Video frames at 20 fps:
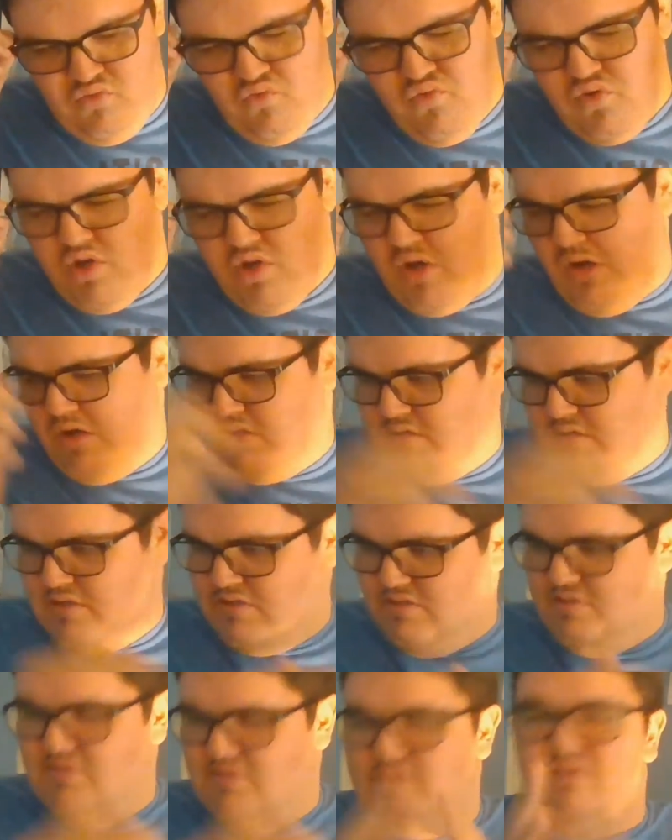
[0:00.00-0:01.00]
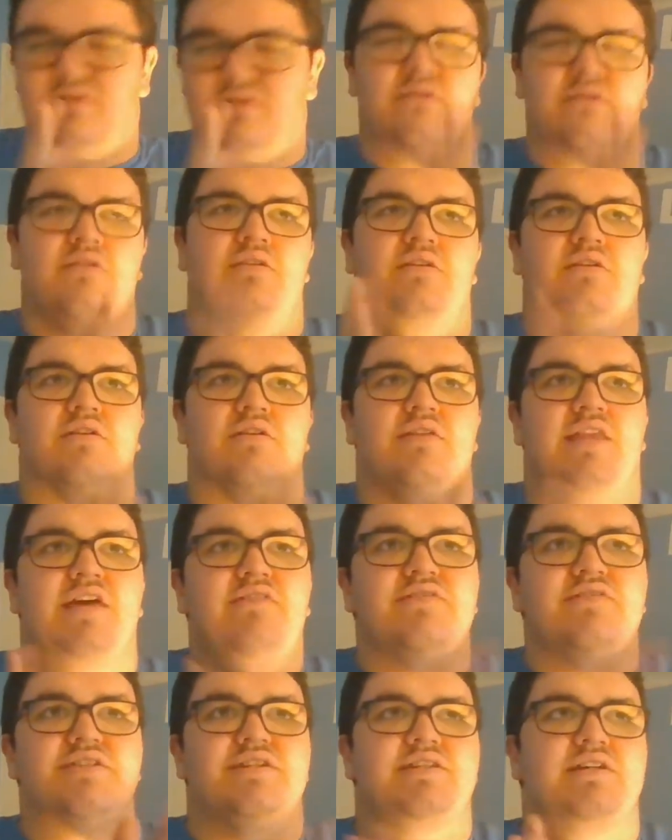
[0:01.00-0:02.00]
Whew!
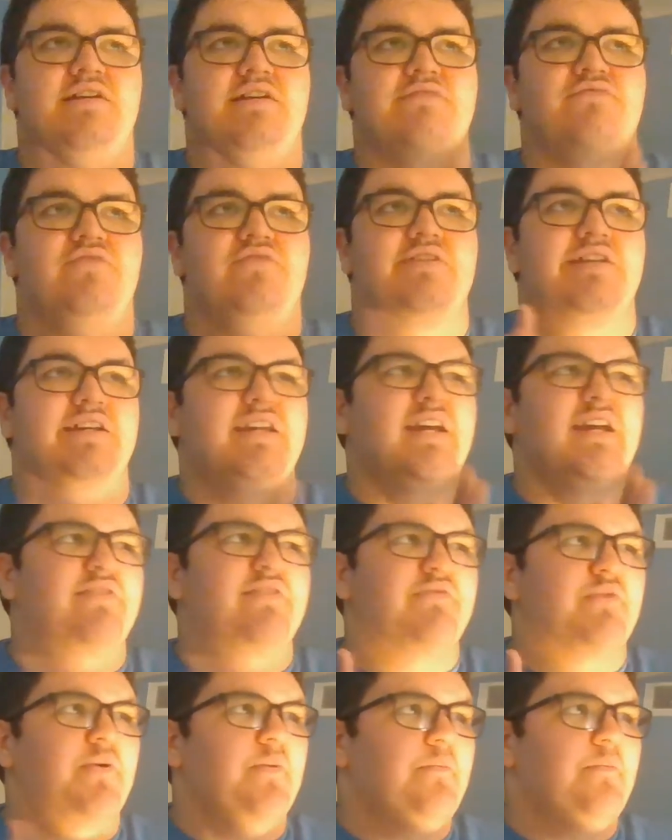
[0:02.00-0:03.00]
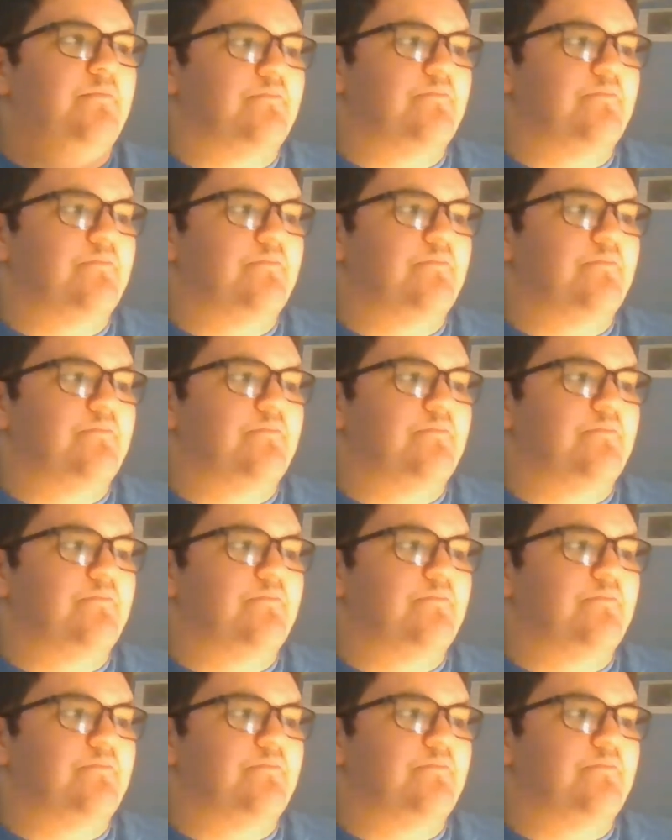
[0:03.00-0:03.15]
That was a tough one to get through.